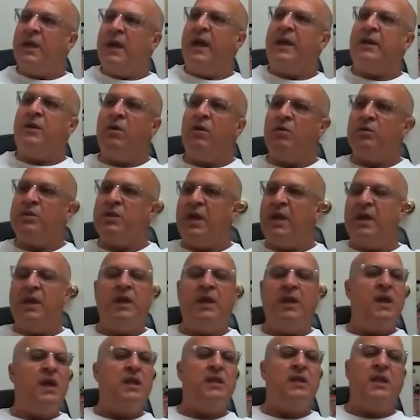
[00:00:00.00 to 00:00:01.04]
I go there,
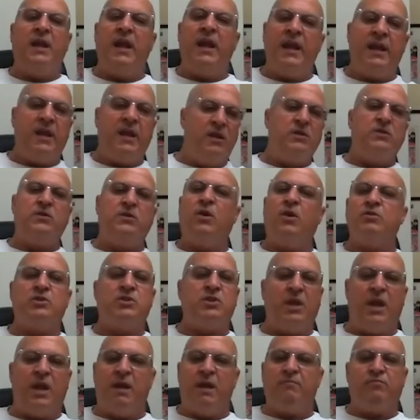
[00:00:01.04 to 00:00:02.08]
and then I can go
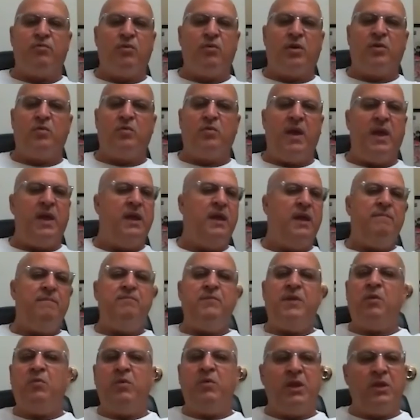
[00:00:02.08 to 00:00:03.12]
sit on Broadway,
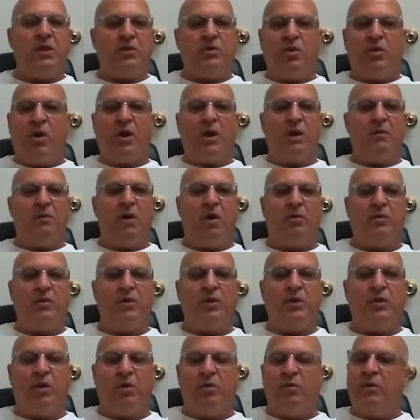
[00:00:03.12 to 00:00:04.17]
and we could talk about, you
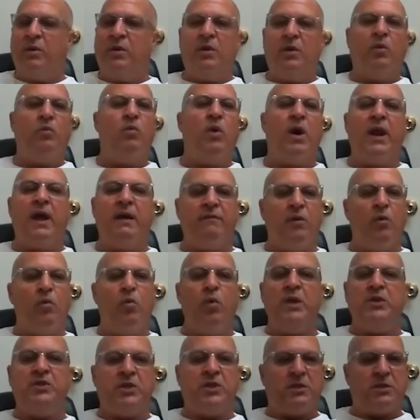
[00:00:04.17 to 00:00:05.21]
know, whatever,
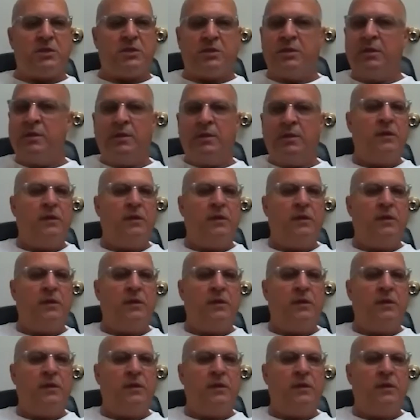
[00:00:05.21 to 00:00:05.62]
widgets.